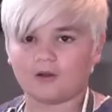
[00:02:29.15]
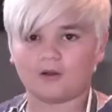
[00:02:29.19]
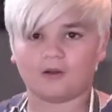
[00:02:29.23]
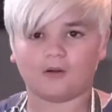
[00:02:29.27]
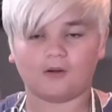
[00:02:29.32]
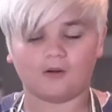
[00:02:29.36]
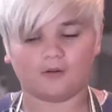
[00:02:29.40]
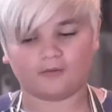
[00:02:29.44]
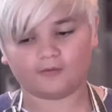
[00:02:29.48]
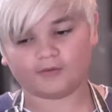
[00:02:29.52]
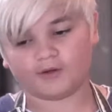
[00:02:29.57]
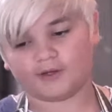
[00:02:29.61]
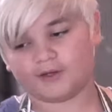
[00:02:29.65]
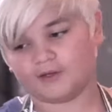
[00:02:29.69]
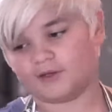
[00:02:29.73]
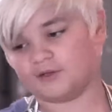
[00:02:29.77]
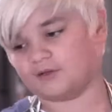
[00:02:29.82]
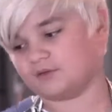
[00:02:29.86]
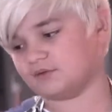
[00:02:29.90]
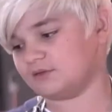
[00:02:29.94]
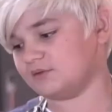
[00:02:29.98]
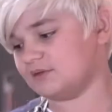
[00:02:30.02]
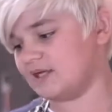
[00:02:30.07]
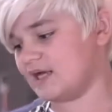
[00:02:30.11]
Alright,
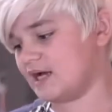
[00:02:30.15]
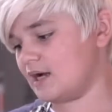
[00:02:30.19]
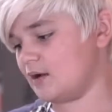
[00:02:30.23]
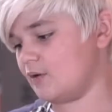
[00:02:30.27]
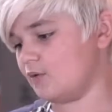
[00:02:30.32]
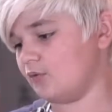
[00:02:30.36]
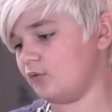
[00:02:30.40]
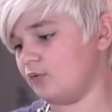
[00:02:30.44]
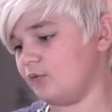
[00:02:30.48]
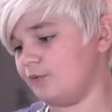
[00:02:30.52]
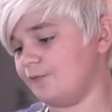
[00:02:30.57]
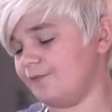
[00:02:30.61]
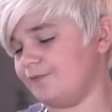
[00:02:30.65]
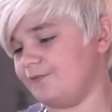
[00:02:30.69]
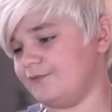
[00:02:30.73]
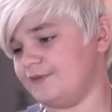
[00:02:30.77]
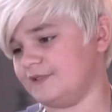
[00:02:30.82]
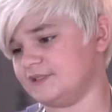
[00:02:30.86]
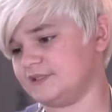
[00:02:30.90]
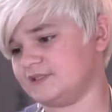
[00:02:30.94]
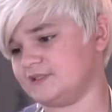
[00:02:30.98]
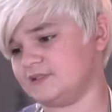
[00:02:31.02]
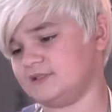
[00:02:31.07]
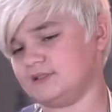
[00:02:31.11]
so now
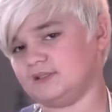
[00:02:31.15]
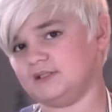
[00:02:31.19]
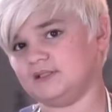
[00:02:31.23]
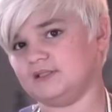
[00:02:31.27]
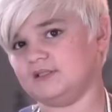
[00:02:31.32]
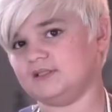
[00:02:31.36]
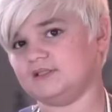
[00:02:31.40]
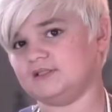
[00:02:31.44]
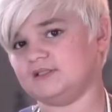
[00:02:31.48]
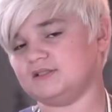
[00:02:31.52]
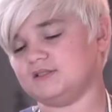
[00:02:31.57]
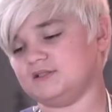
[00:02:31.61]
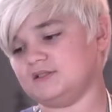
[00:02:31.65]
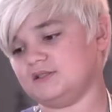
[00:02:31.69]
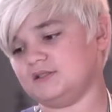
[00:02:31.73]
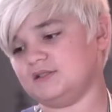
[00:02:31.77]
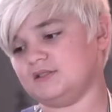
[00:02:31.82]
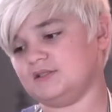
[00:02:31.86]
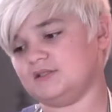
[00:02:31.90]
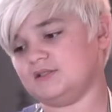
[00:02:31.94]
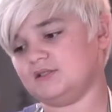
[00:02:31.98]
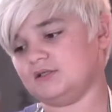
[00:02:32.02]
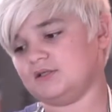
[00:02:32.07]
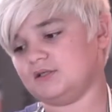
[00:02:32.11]
this is
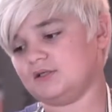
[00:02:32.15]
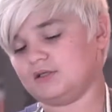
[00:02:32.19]
the